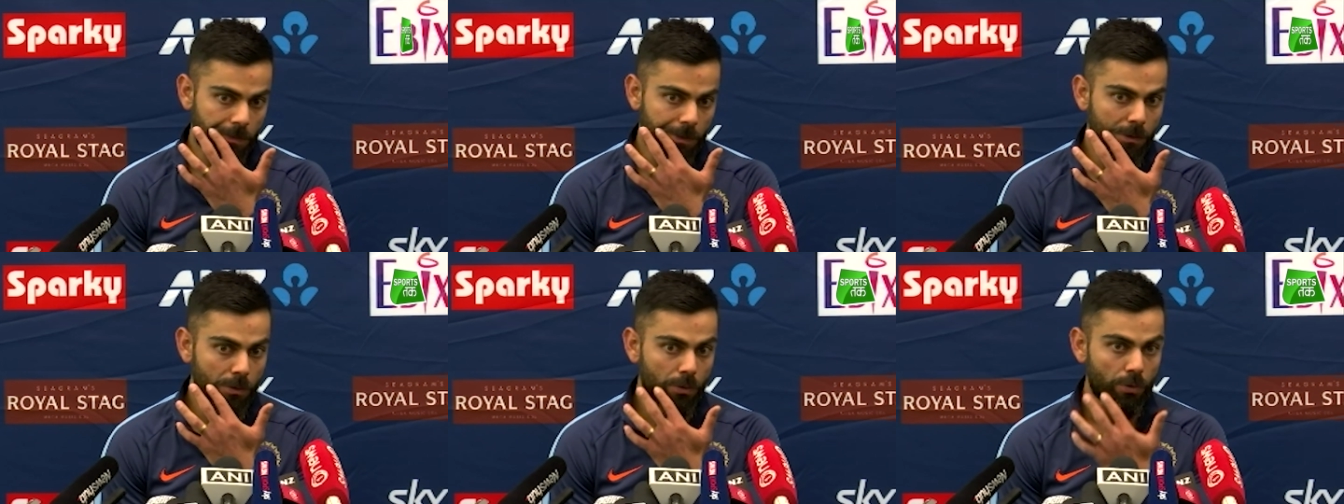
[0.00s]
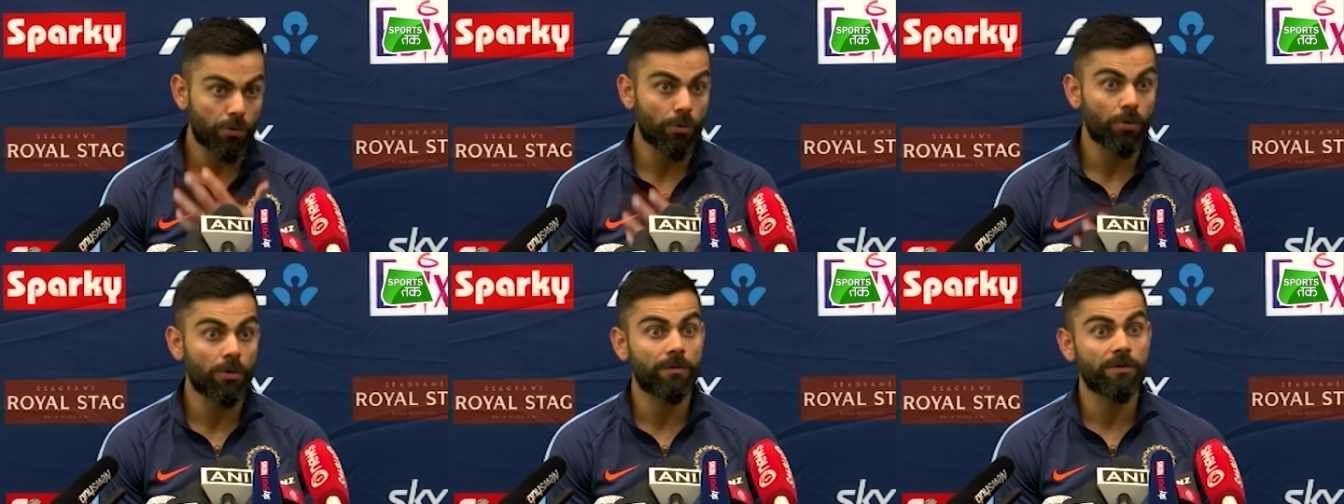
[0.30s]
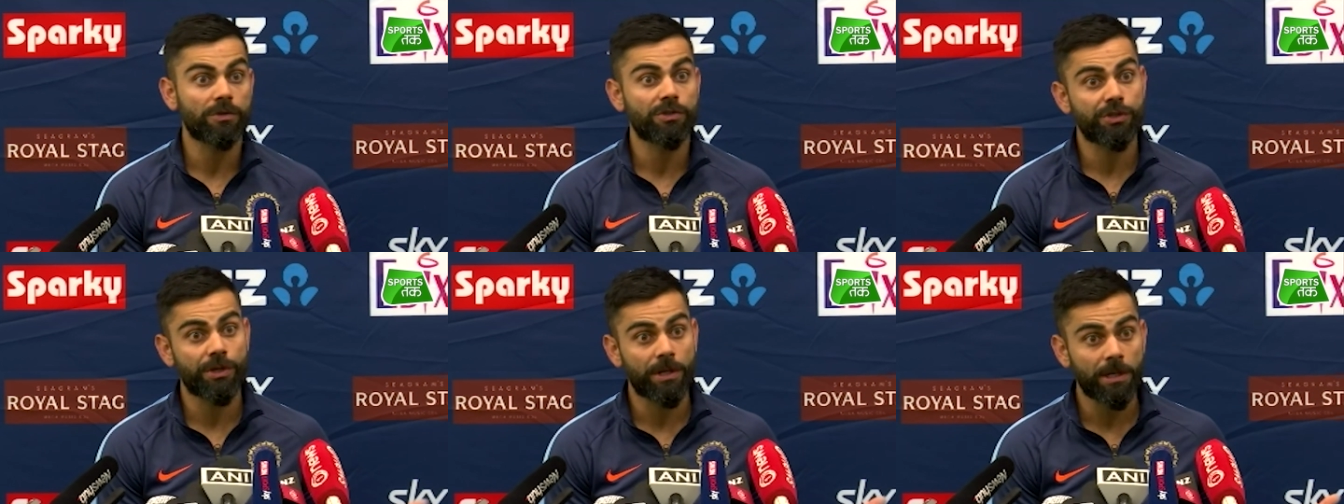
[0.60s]
you know, tour
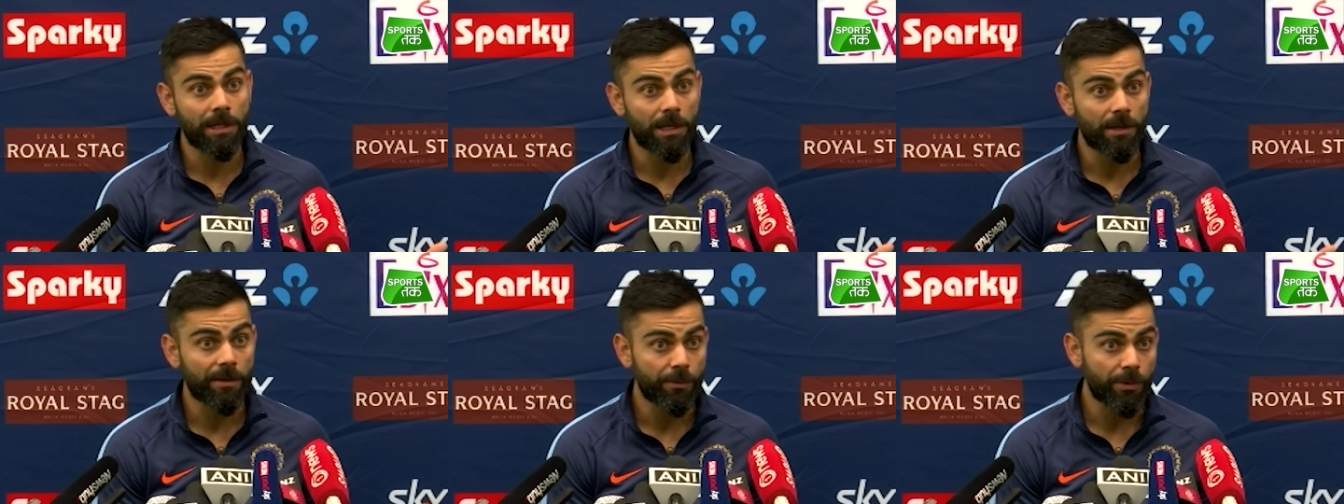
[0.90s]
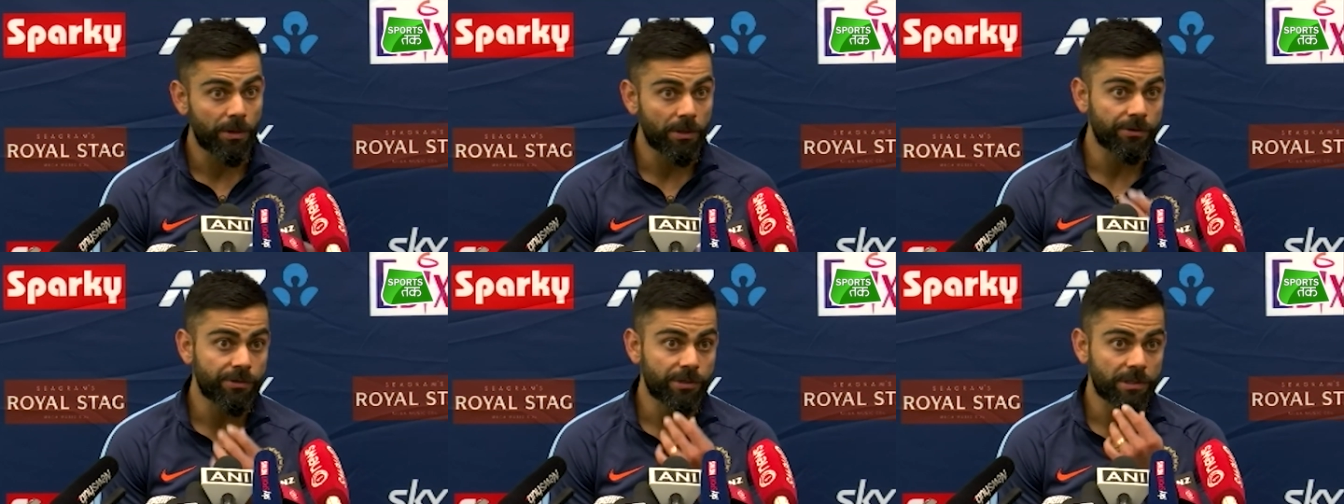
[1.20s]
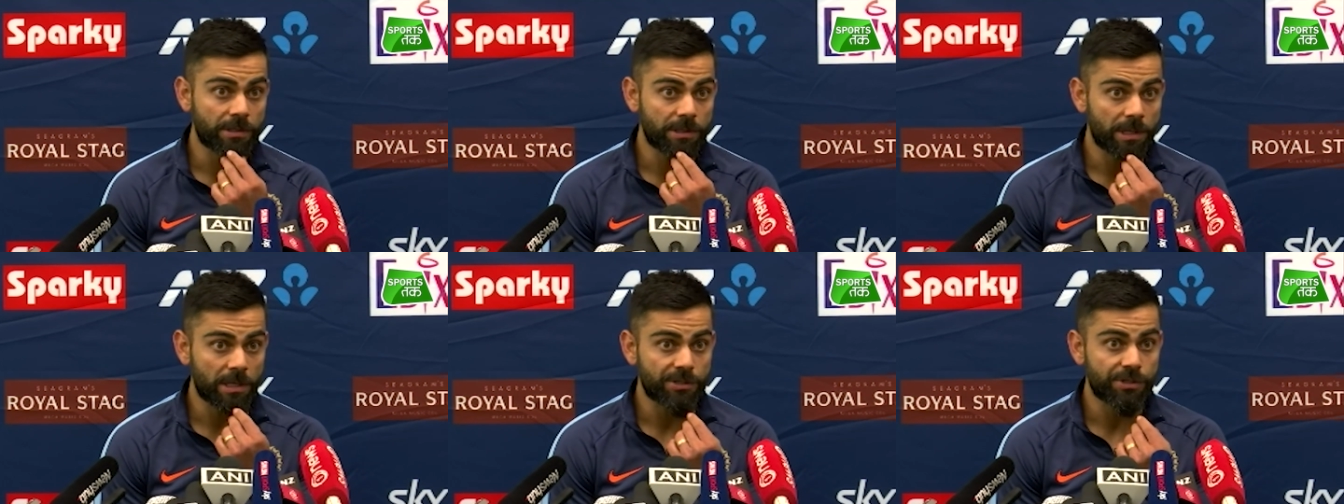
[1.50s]
of Australia with the
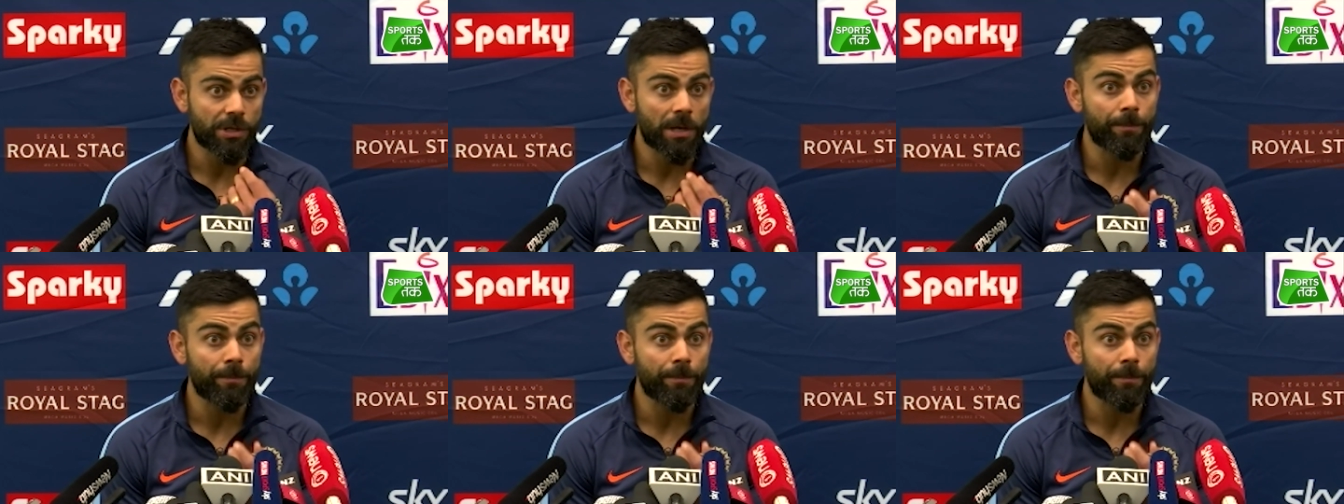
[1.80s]
Test